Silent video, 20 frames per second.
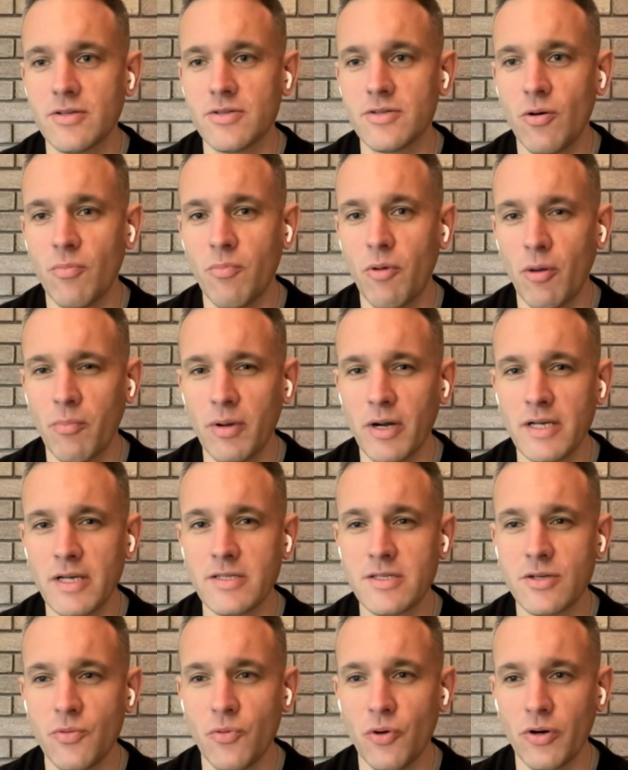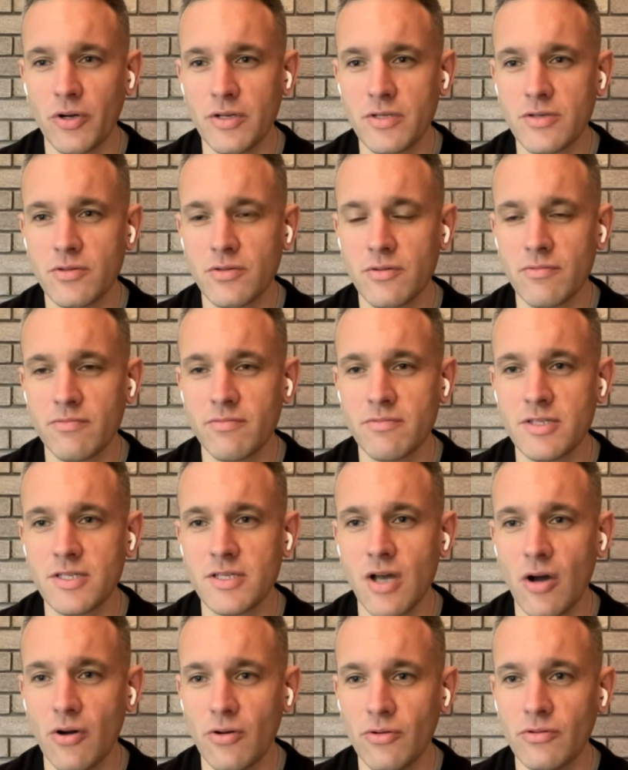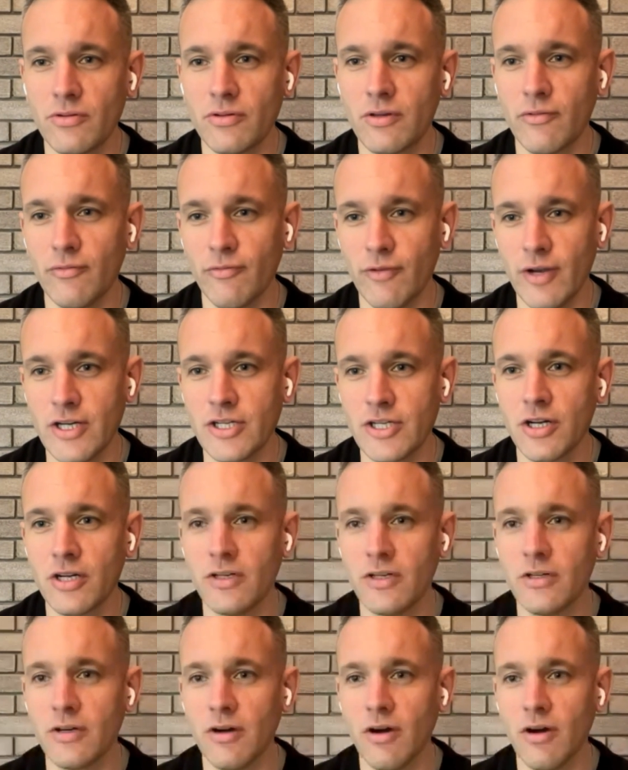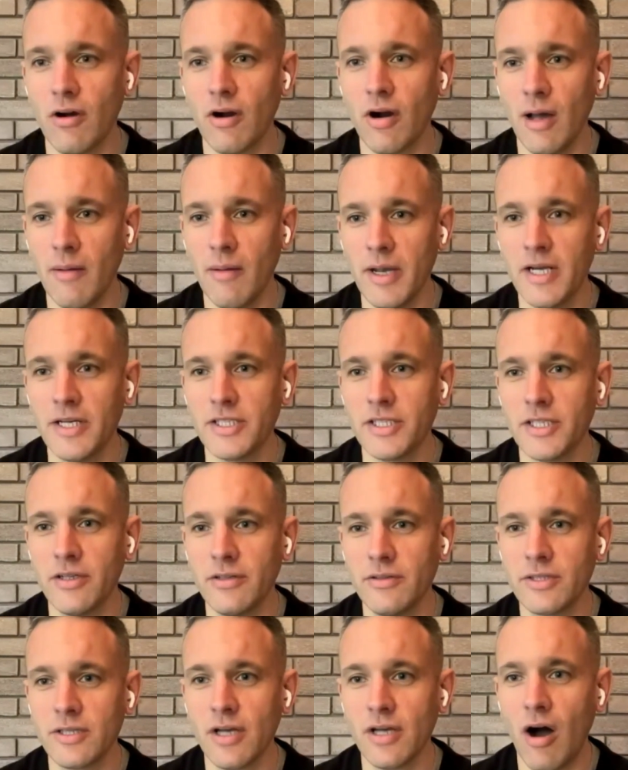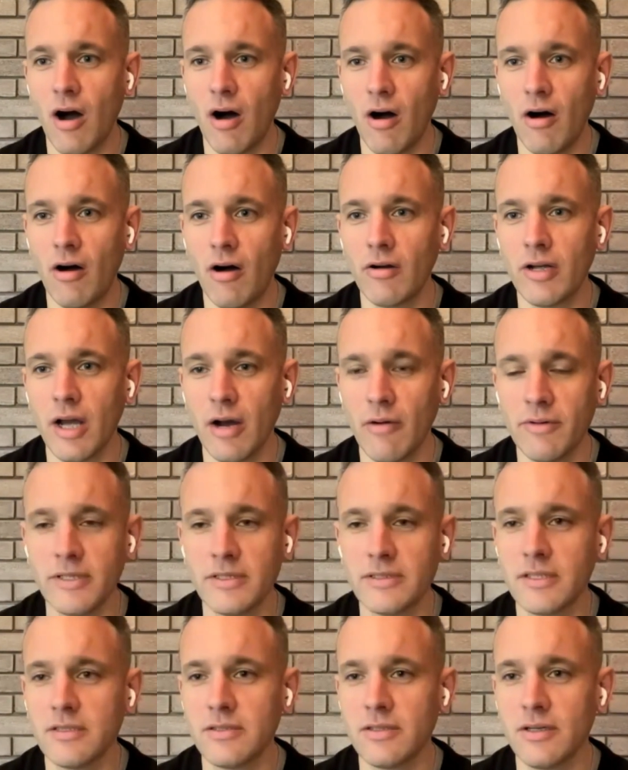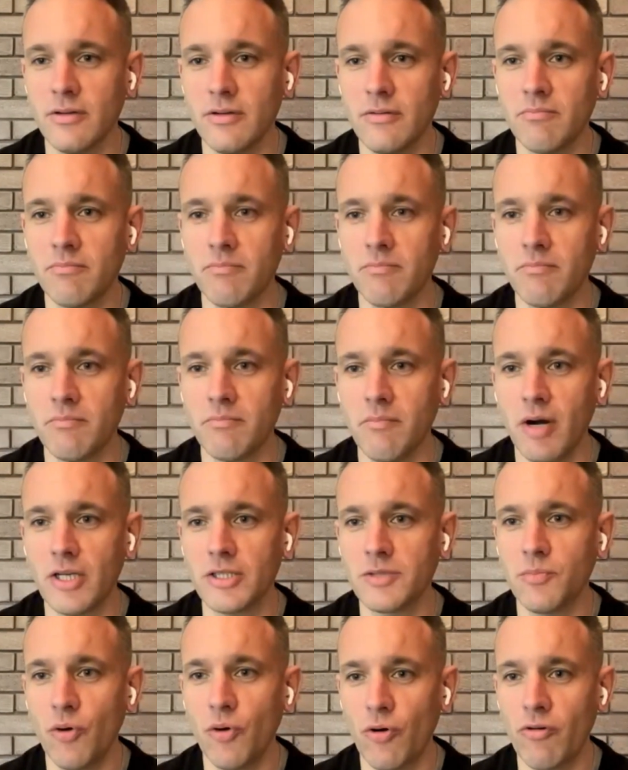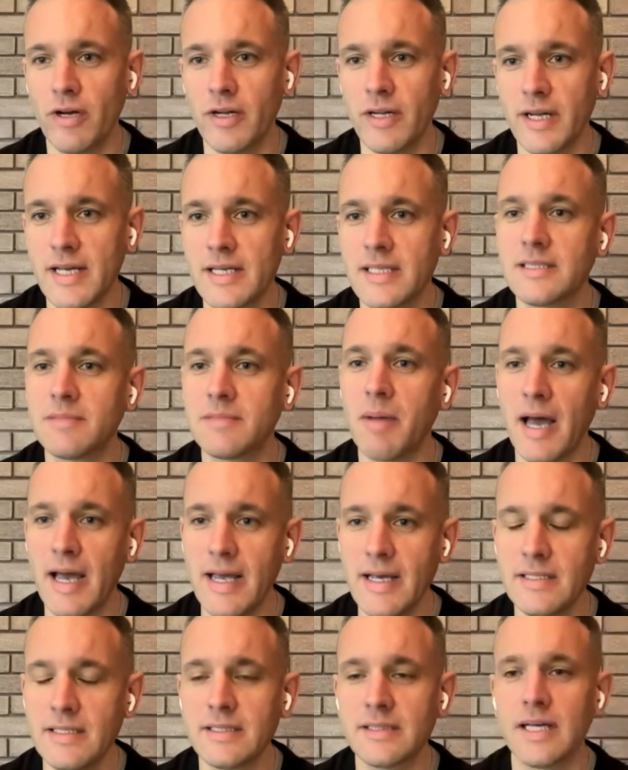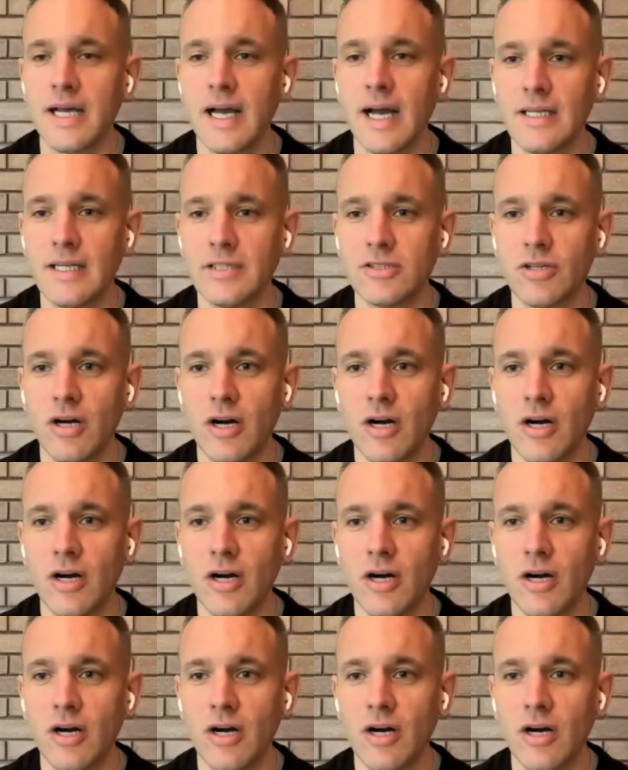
those sort of populists who want to sort of sow division on climate issues are going to do much more in this space and